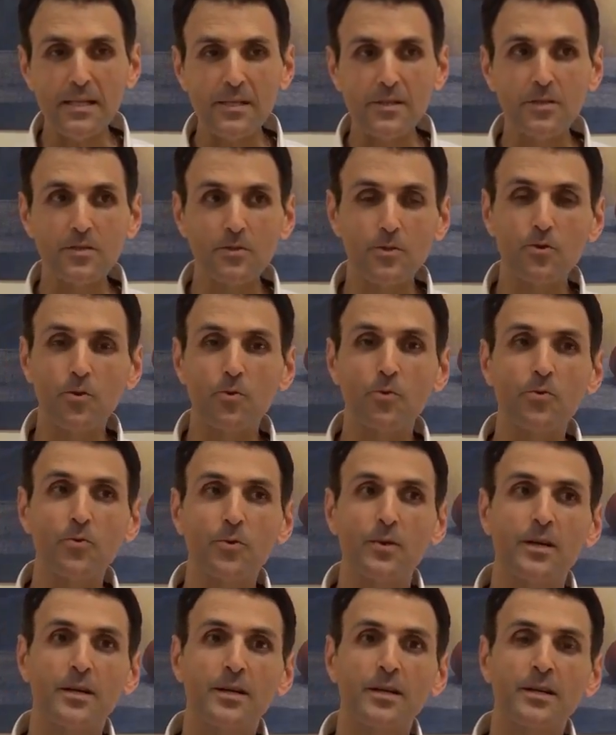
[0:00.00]

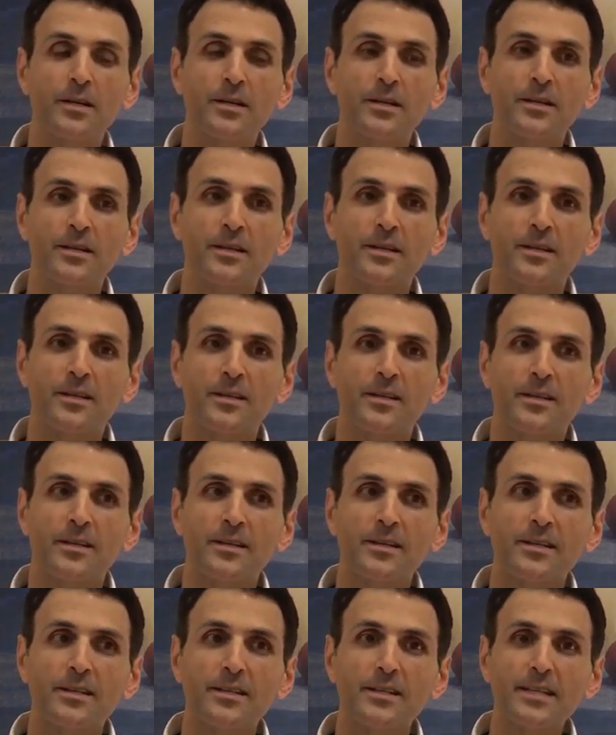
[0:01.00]
So,
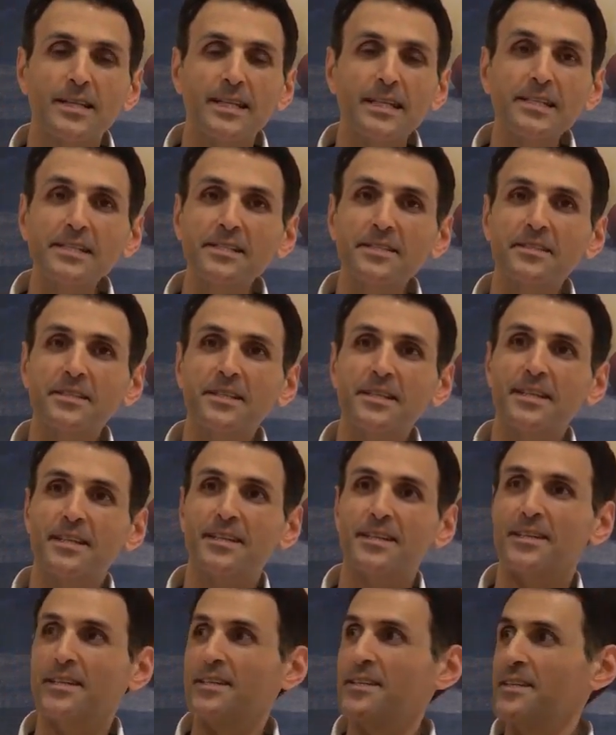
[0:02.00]
is
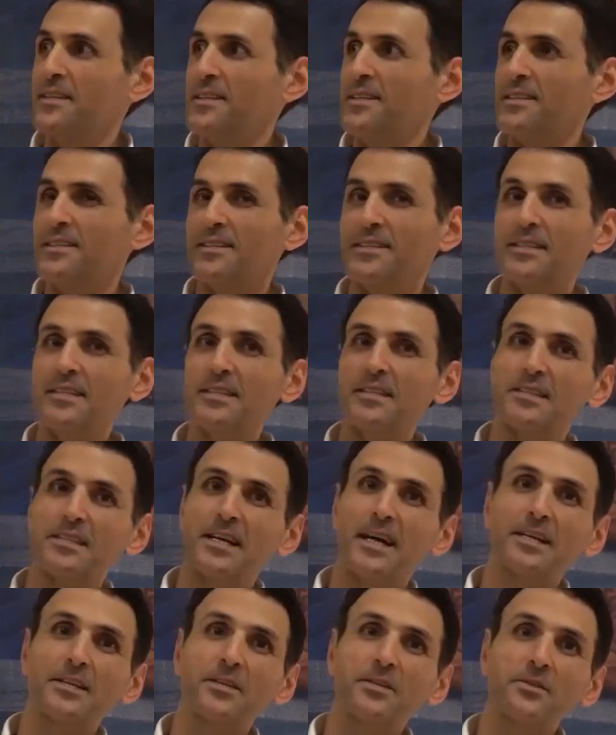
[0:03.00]
the
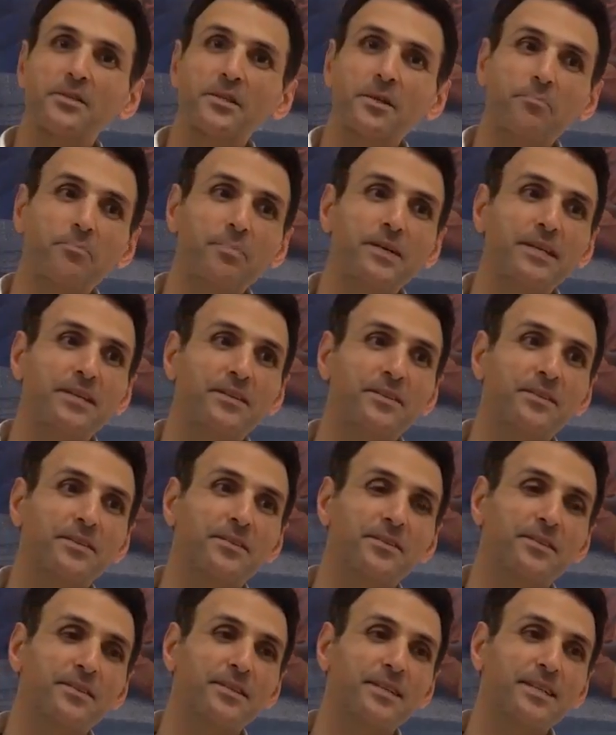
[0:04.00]
desire
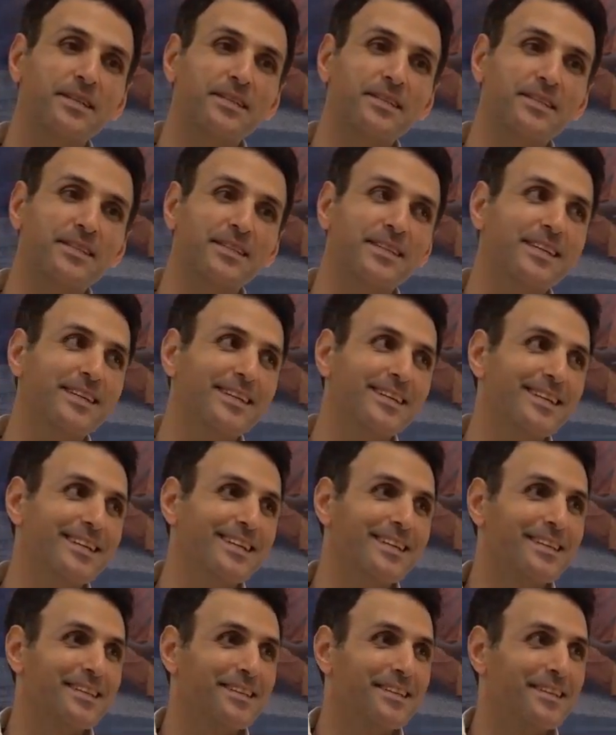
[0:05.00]
depicted in
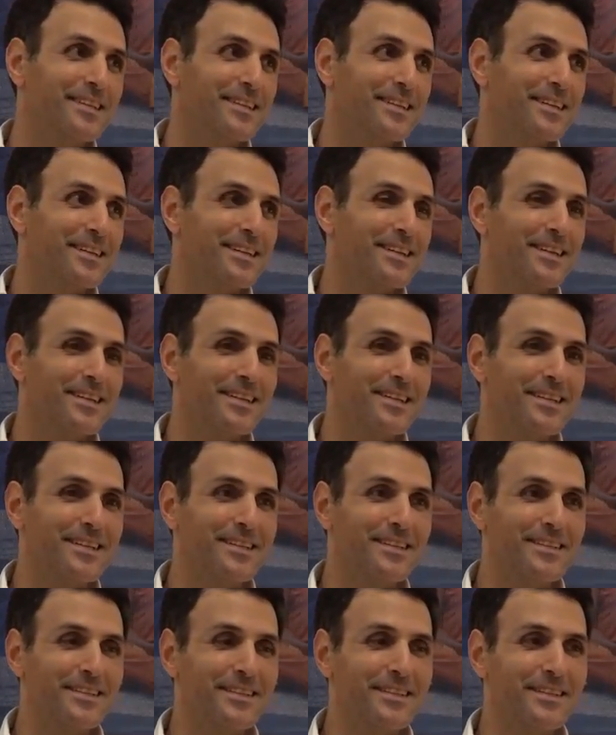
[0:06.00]

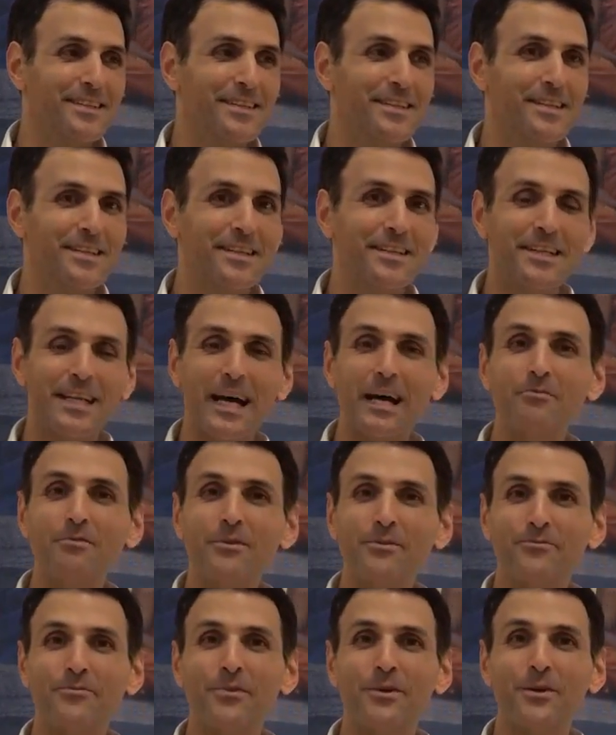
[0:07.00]
the love
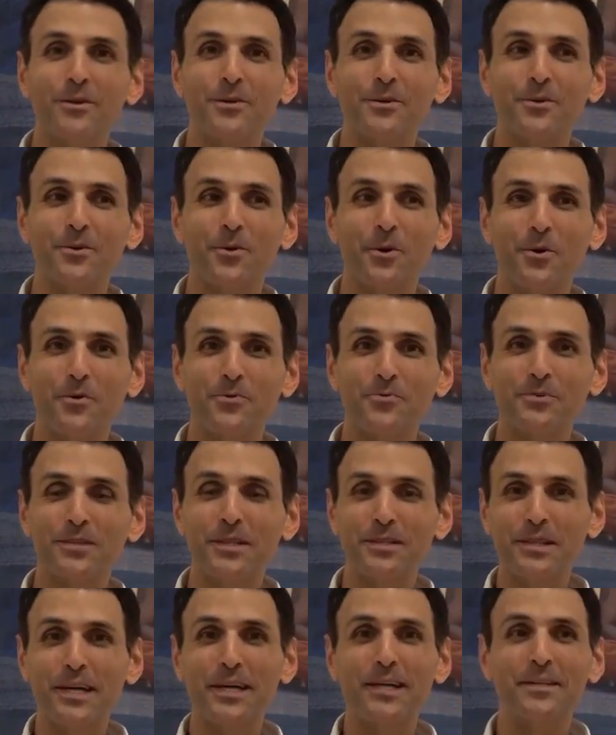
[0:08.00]
affair of the
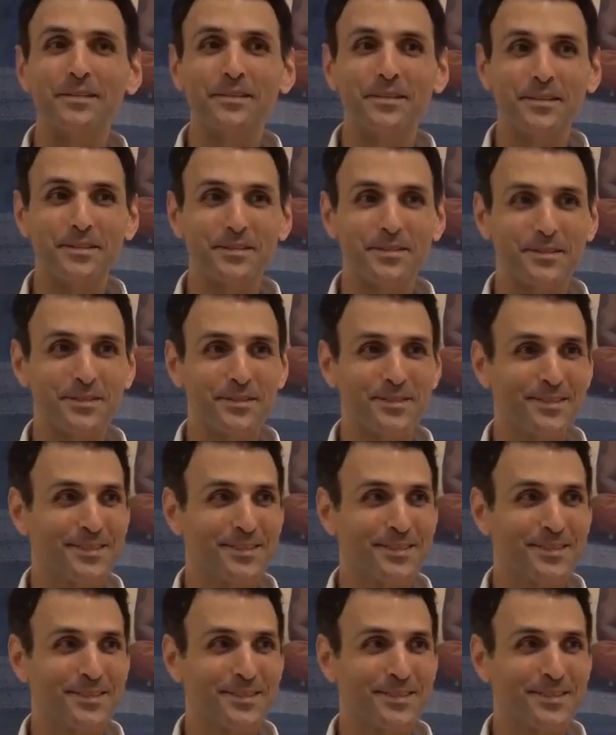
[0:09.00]
deities